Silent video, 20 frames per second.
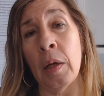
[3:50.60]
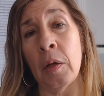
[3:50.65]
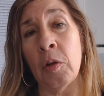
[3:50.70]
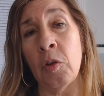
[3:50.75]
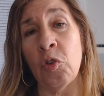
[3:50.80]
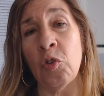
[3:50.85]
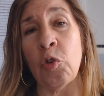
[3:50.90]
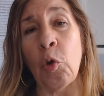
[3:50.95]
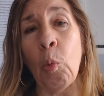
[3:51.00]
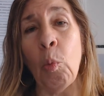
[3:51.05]

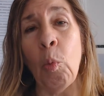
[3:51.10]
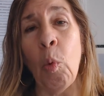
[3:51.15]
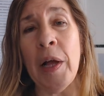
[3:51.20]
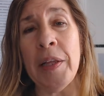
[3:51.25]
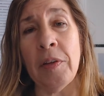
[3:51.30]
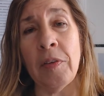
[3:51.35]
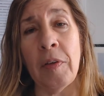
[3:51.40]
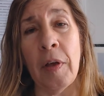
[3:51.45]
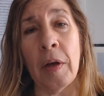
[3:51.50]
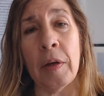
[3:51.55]
So
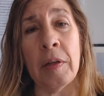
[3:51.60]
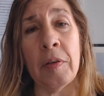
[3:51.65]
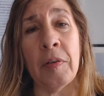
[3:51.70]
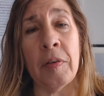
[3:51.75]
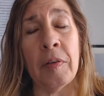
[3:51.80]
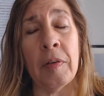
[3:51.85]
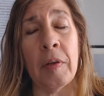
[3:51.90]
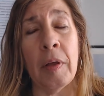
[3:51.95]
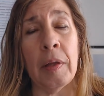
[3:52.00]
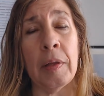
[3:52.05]
what
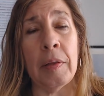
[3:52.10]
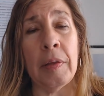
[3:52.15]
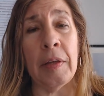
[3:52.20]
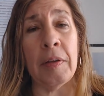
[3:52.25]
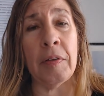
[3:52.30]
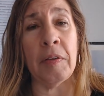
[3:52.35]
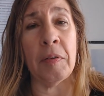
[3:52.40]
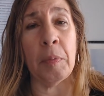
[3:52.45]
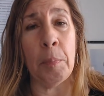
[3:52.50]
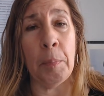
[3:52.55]
does
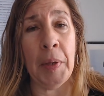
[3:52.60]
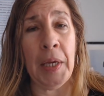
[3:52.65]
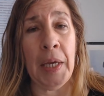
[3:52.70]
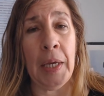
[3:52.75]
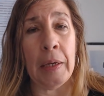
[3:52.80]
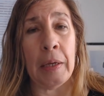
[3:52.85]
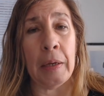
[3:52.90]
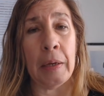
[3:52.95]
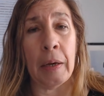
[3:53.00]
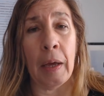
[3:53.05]
this
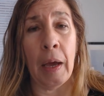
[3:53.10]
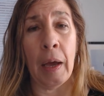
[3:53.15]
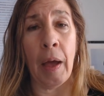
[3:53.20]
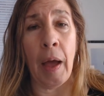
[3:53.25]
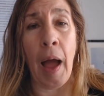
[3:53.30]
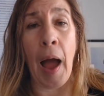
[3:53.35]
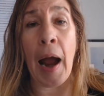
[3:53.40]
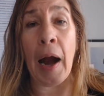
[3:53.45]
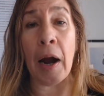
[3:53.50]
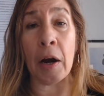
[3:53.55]
mean?
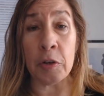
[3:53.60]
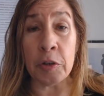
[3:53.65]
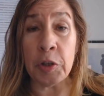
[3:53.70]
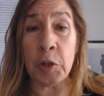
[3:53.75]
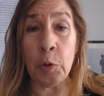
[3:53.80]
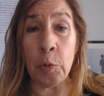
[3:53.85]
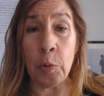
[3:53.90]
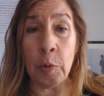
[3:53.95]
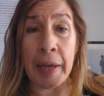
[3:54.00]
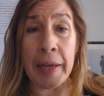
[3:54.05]
Are
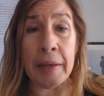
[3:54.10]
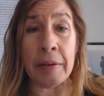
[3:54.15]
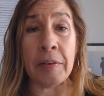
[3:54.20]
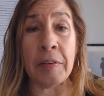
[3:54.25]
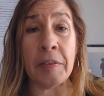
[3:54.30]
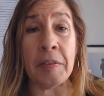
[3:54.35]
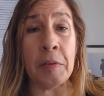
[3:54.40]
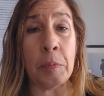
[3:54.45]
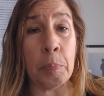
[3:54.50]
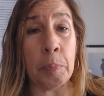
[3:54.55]
you a
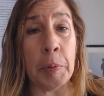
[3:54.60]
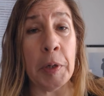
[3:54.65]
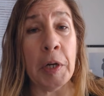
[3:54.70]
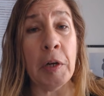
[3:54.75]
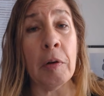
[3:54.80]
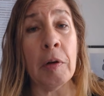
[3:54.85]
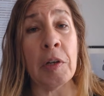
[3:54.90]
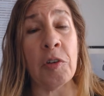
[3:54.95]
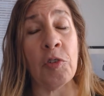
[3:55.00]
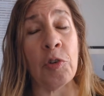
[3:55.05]

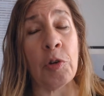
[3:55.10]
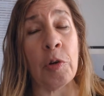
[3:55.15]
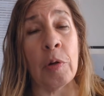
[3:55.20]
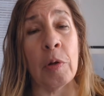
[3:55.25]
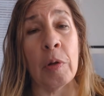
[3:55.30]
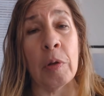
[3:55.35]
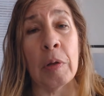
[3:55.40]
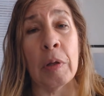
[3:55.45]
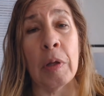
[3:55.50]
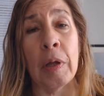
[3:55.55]

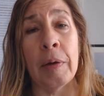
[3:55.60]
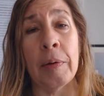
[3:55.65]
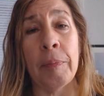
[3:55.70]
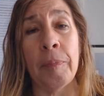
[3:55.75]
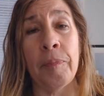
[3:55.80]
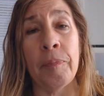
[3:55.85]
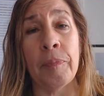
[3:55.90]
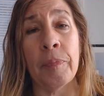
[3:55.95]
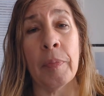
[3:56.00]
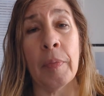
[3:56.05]
spiritual
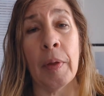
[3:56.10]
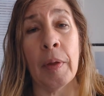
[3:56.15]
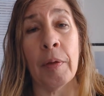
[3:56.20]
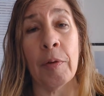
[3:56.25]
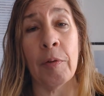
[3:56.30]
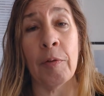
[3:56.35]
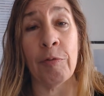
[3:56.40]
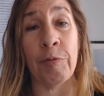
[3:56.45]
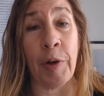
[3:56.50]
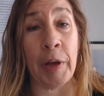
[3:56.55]

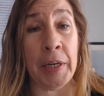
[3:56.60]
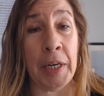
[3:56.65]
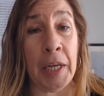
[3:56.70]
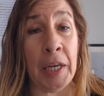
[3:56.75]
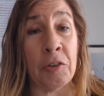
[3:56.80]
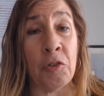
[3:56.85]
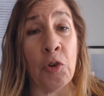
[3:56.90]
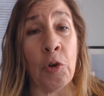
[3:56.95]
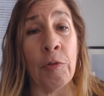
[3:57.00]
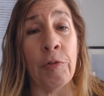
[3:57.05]

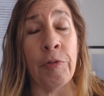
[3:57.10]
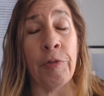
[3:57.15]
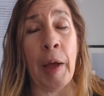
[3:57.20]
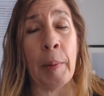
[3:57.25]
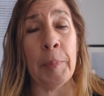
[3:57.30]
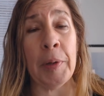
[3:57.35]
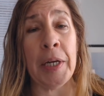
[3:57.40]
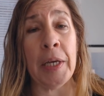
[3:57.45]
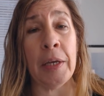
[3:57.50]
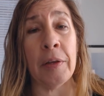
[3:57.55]
financial
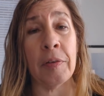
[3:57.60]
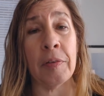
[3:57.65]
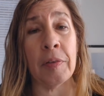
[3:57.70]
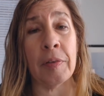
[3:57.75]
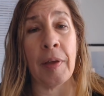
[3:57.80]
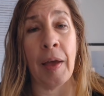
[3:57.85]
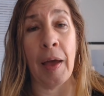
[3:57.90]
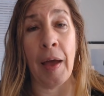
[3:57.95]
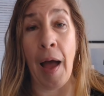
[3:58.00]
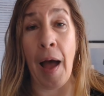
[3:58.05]

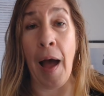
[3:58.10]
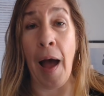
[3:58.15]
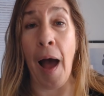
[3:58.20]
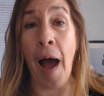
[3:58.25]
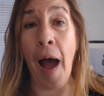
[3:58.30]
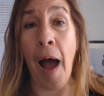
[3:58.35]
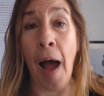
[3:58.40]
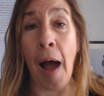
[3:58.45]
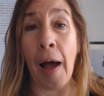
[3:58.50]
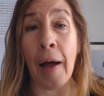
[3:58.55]
feminist?
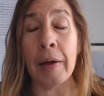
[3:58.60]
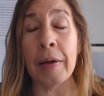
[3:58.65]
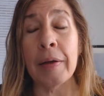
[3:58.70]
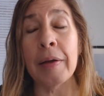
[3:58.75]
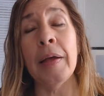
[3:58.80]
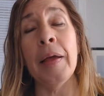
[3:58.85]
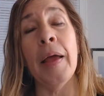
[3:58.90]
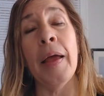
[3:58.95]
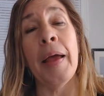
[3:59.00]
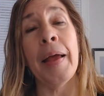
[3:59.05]
Aha.
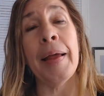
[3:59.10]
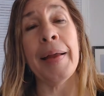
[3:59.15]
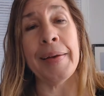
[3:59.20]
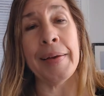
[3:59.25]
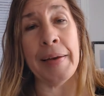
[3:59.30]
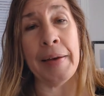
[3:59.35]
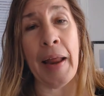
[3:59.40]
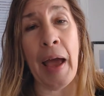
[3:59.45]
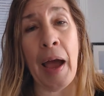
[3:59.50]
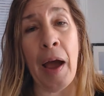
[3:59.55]

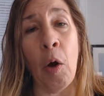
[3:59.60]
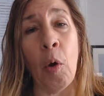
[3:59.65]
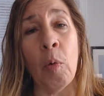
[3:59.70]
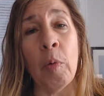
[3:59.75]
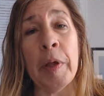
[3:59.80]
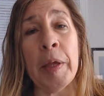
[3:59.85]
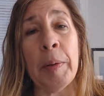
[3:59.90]
Now we